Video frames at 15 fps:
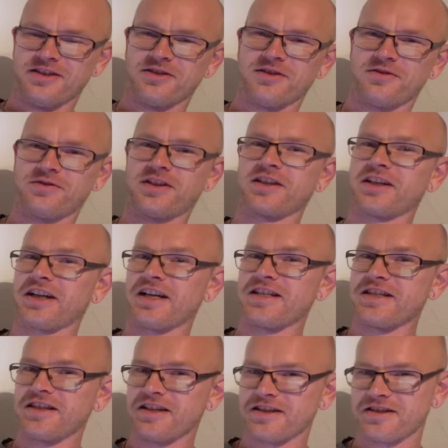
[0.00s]
of the
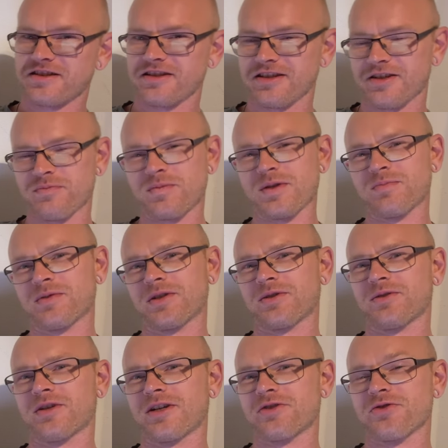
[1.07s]
craziest people
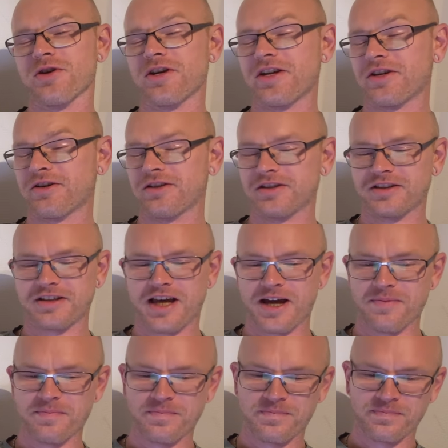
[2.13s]
who are joining all the
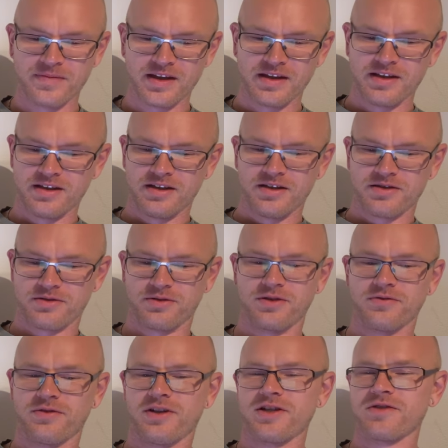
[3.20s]
time. So the
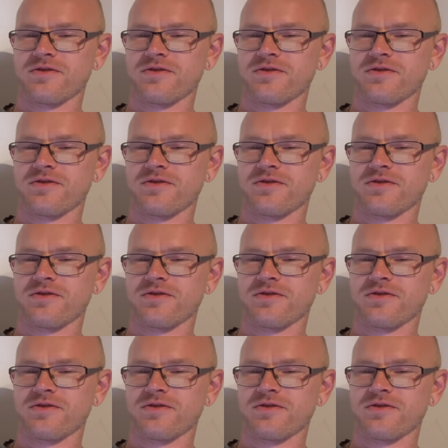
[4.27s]
first